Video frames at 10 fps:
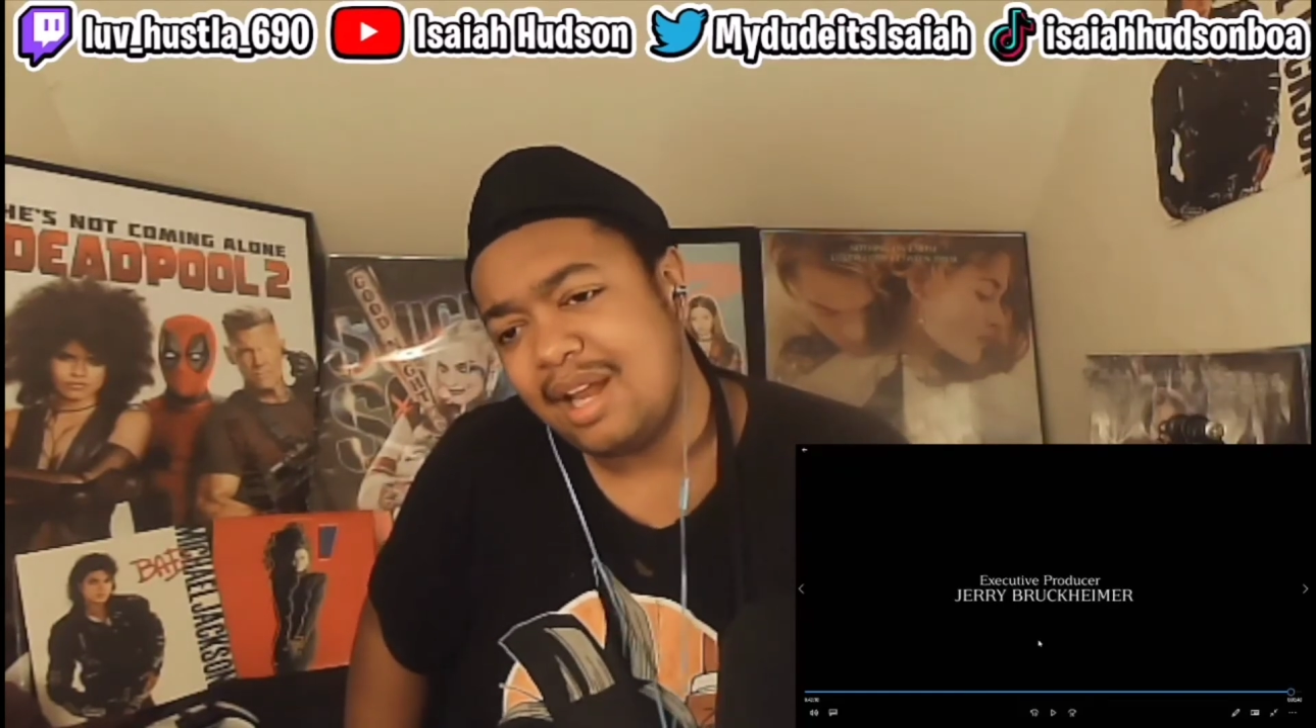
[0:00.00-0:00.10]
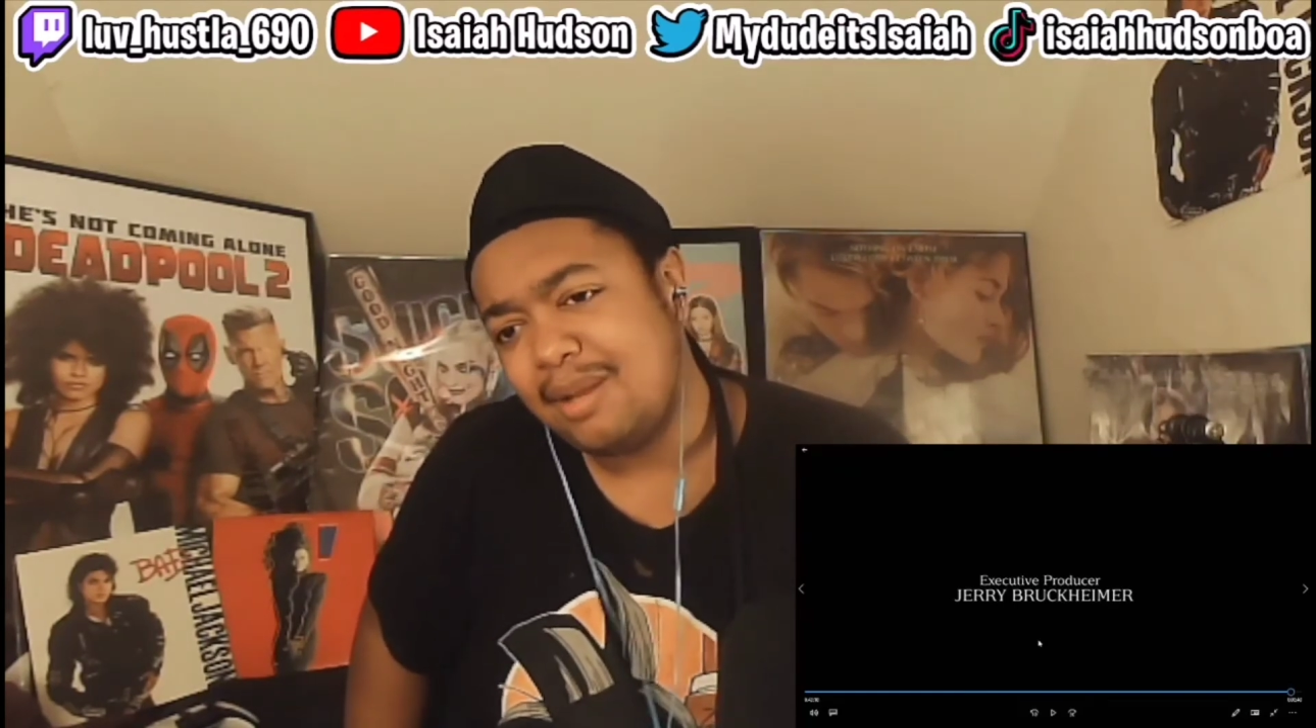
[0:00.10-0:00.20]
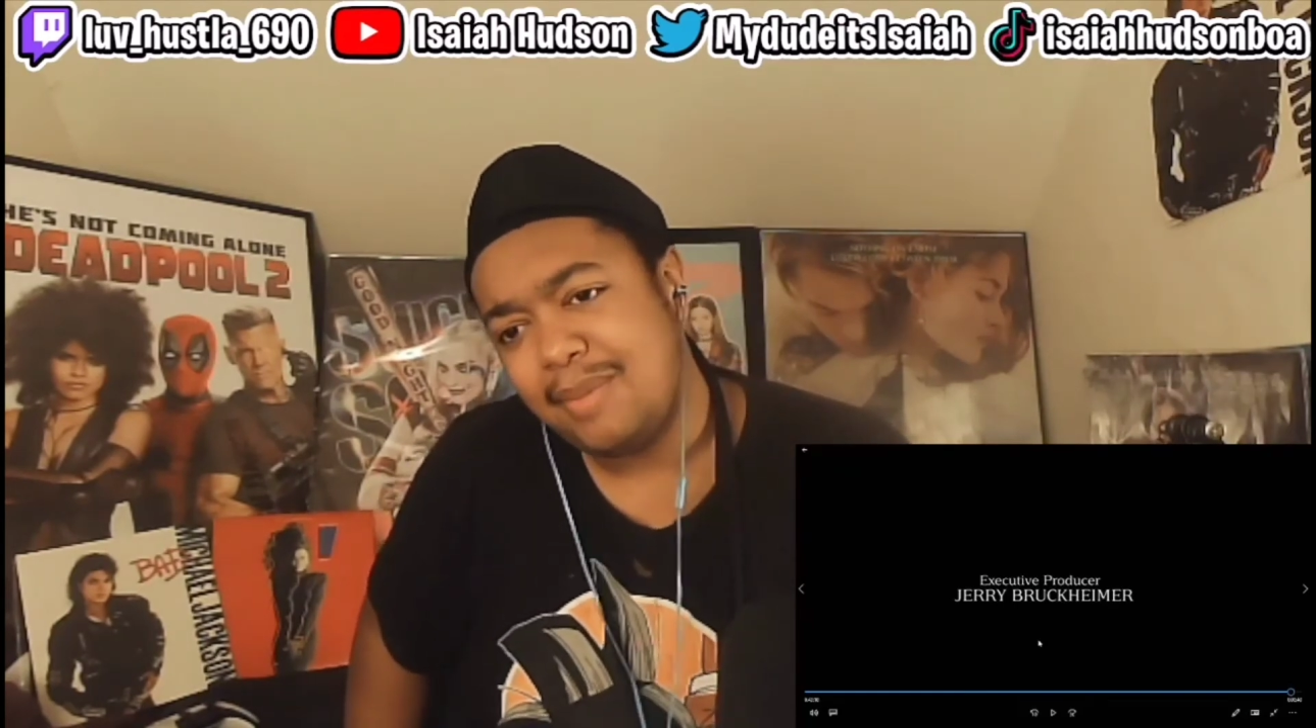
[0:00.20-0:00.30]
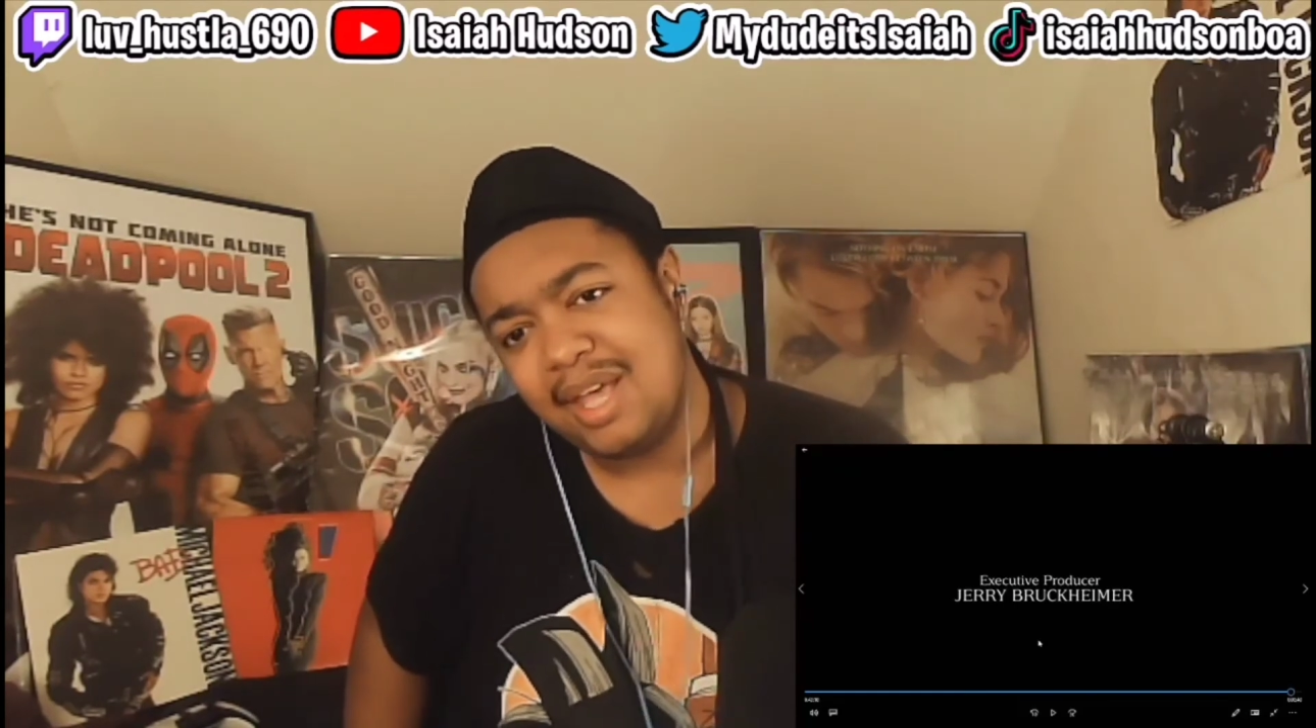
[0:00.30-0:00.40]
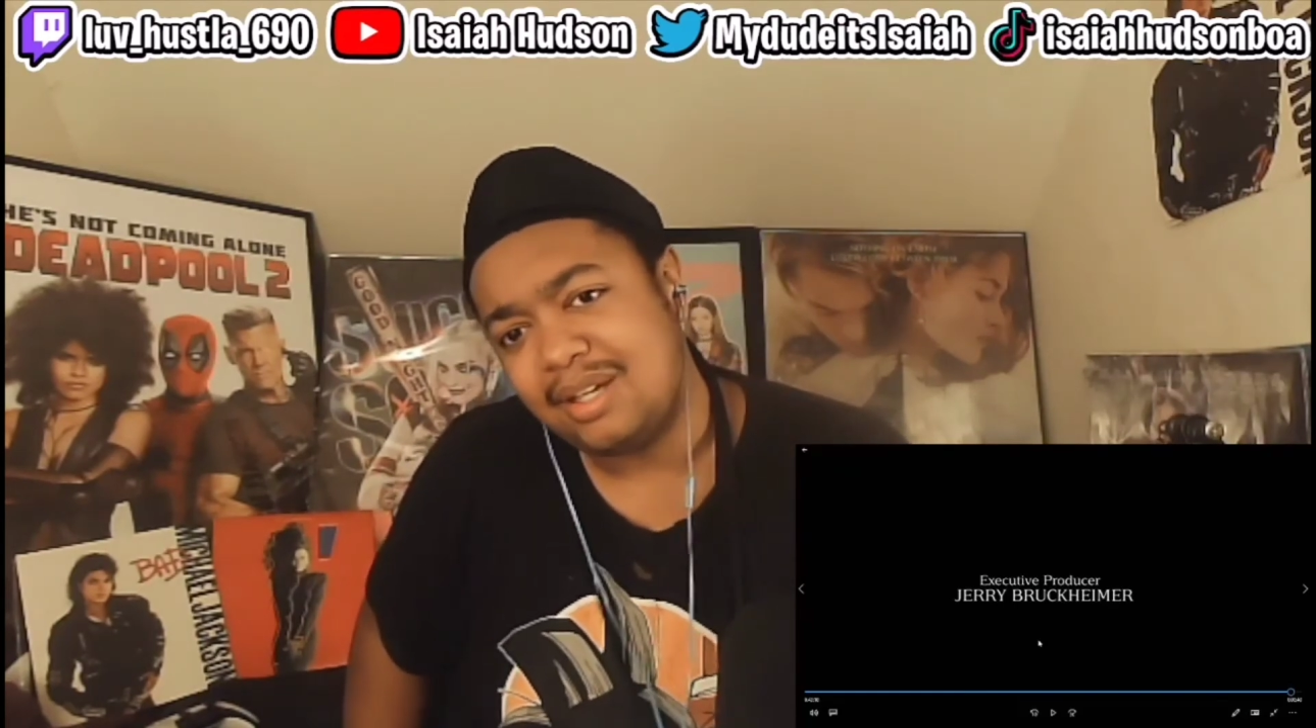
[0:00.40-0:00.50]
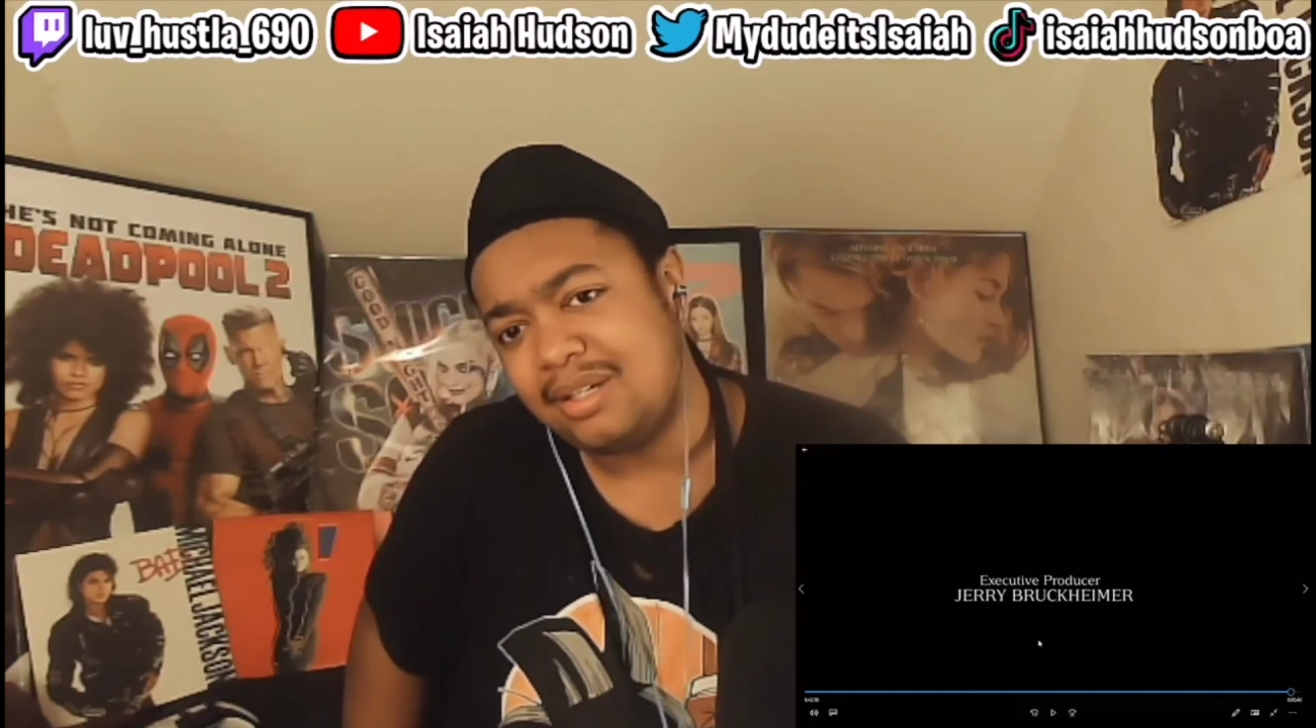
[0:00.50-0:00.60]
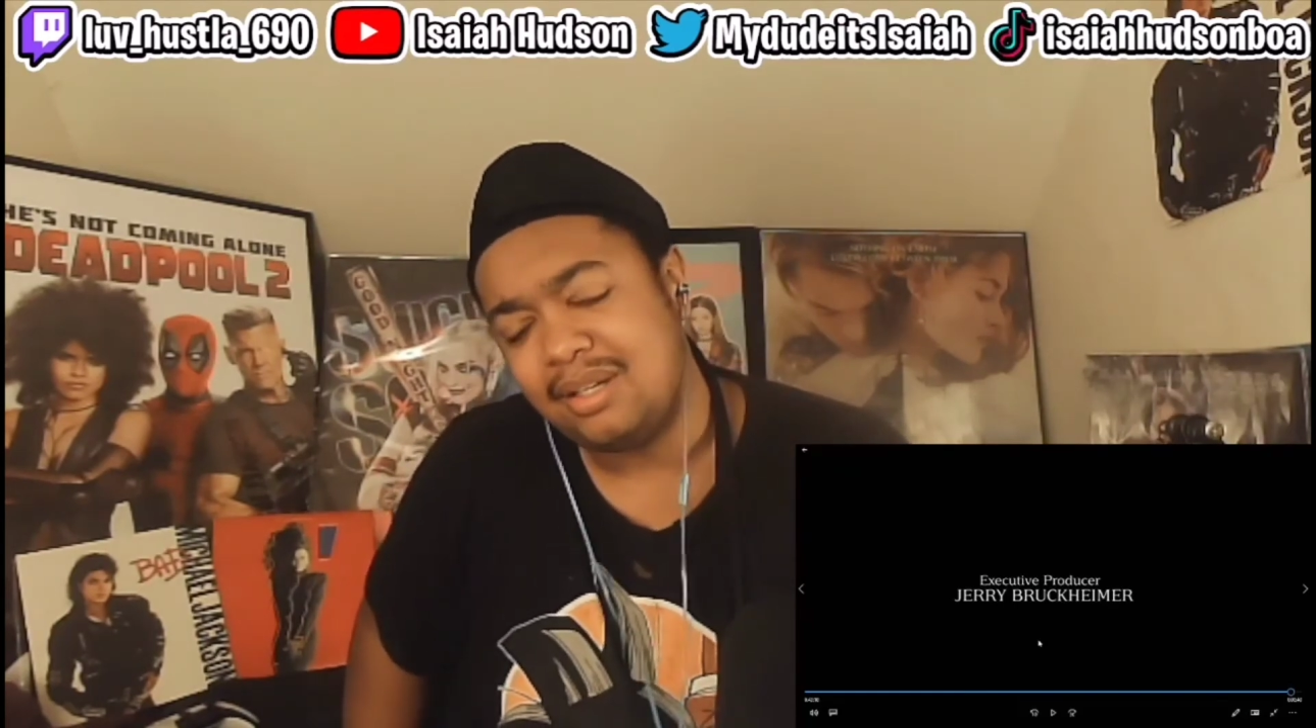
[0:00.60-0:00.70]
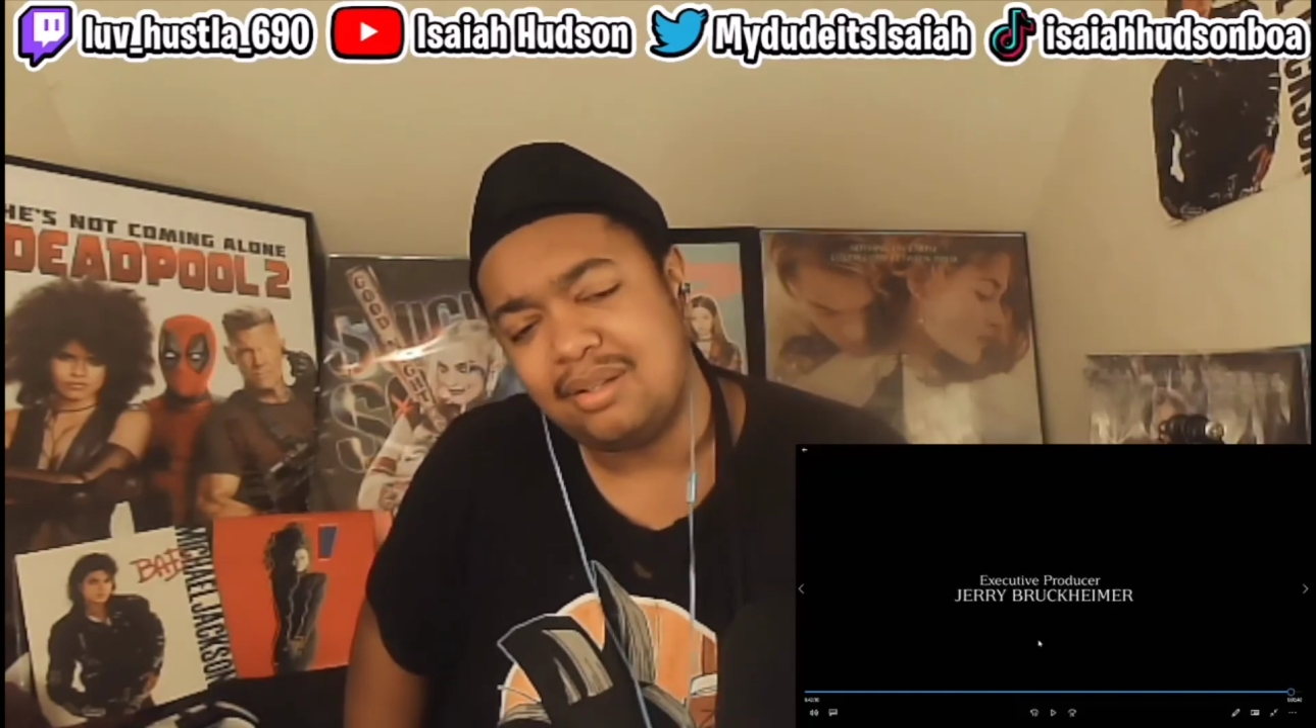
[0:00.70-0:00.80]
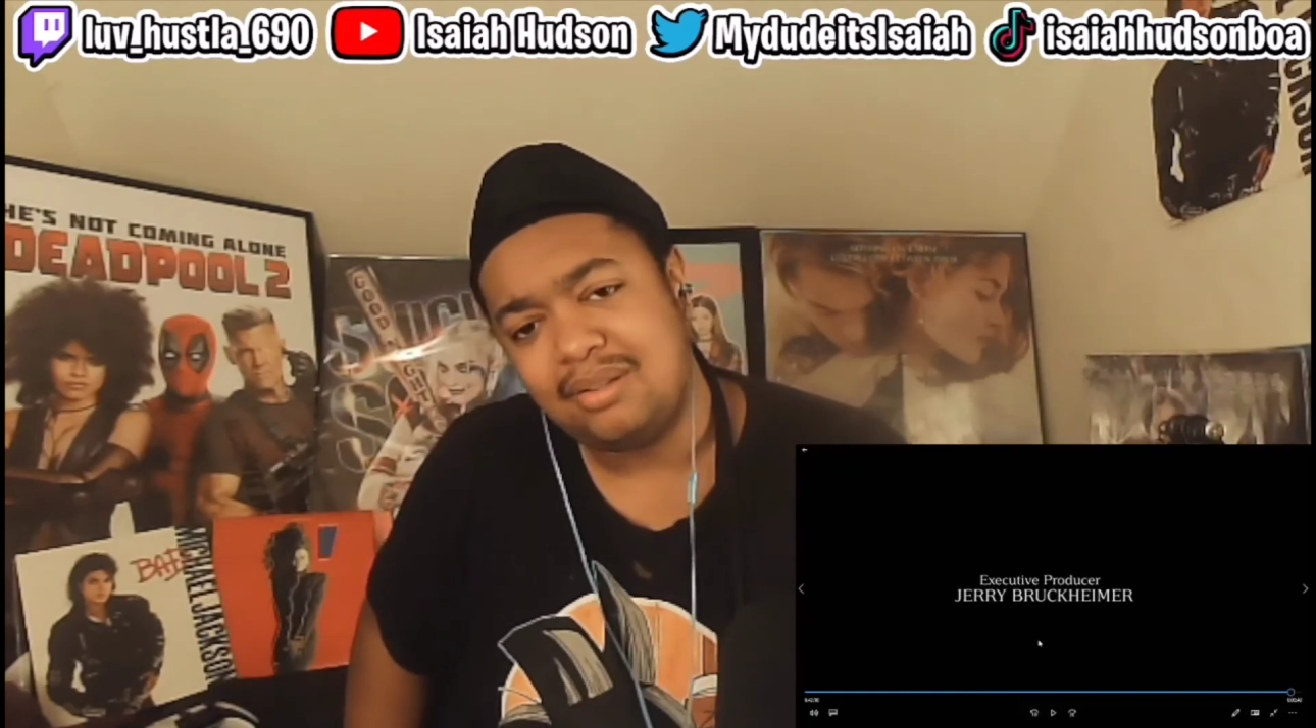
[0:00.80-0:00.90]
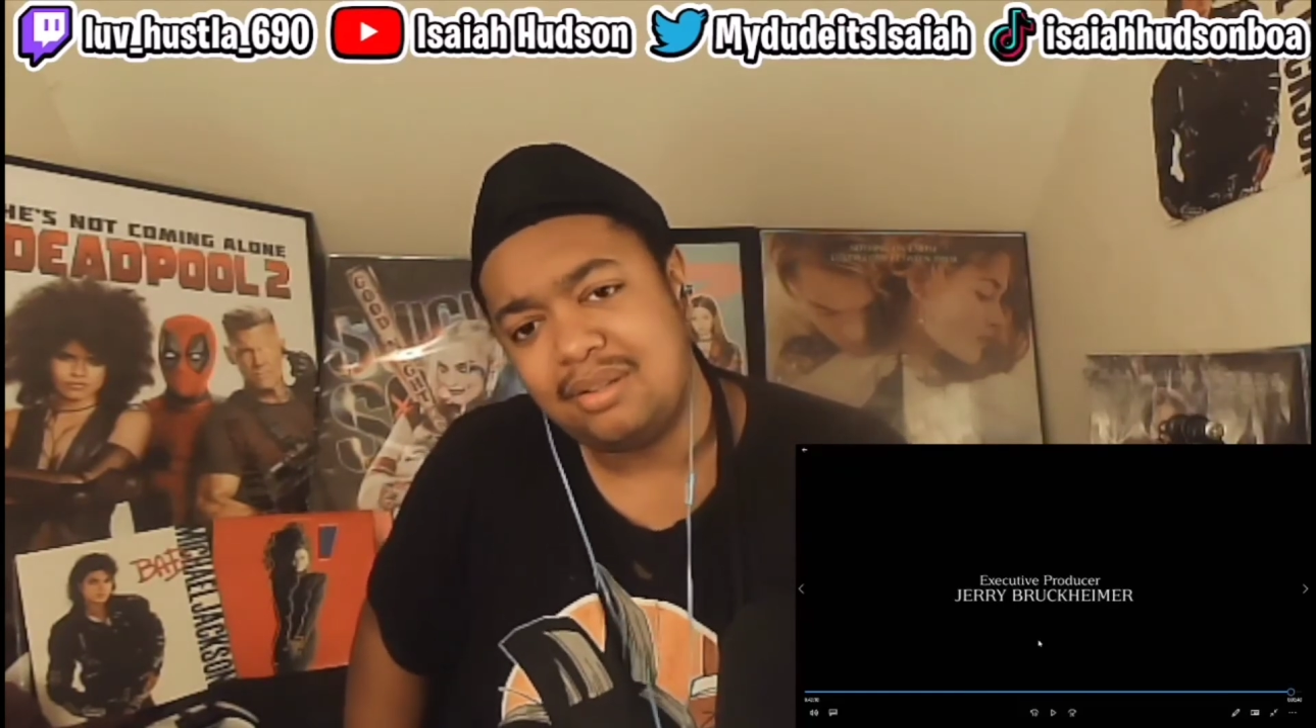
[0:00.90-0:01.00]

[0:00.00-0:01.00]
Amenadiel.